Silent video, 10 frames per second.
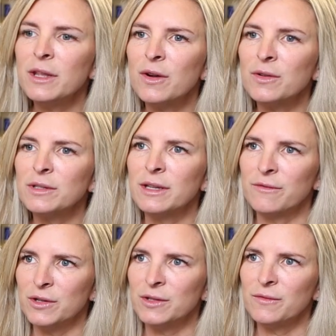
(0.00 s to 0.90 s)
of the goals
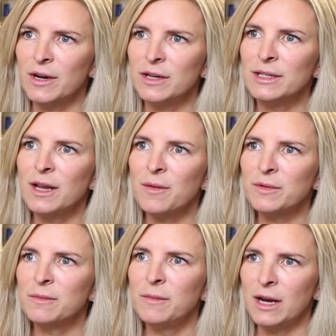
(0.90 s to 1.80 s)
that Frozen Fire has
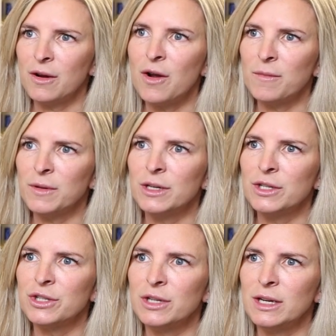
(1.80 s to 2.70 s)
helped me
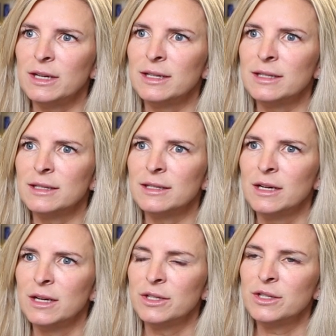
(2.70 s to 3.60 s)
accomplish is
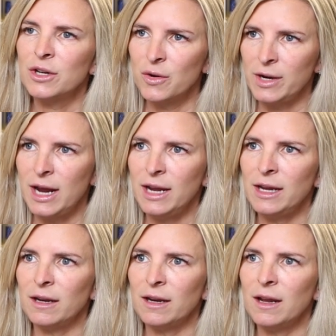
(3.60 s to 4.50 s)
to
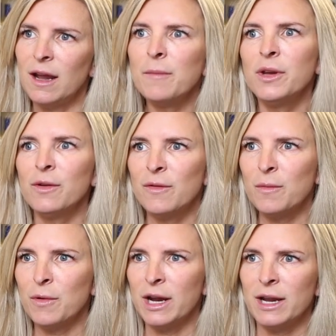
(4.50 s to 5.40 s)
create a
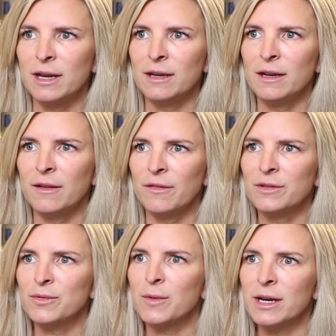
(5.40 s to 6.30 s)
beautiful brand
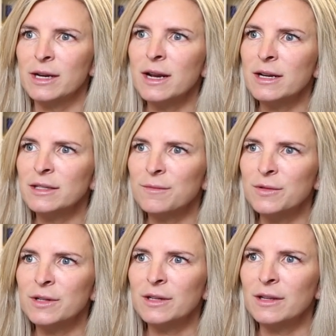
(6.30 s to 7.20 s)
that's
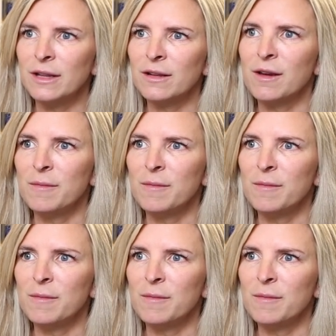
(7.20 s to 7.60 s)
recognizable in the